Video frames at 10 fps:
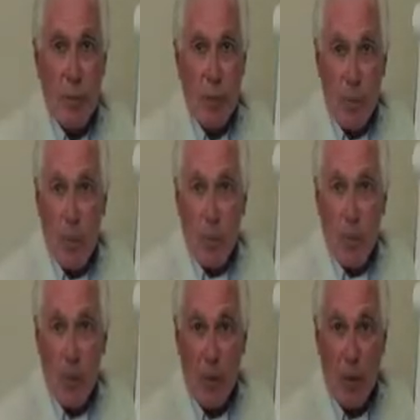with
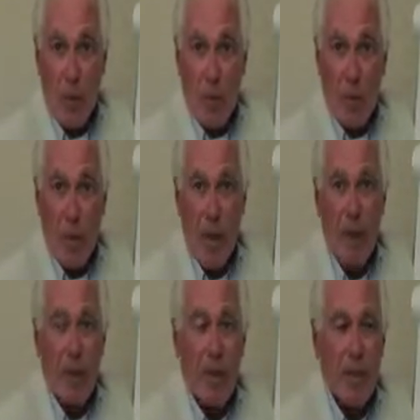people in the
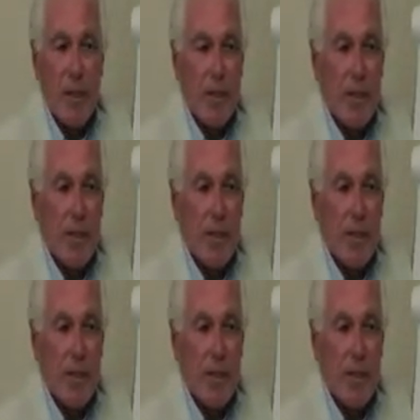workplace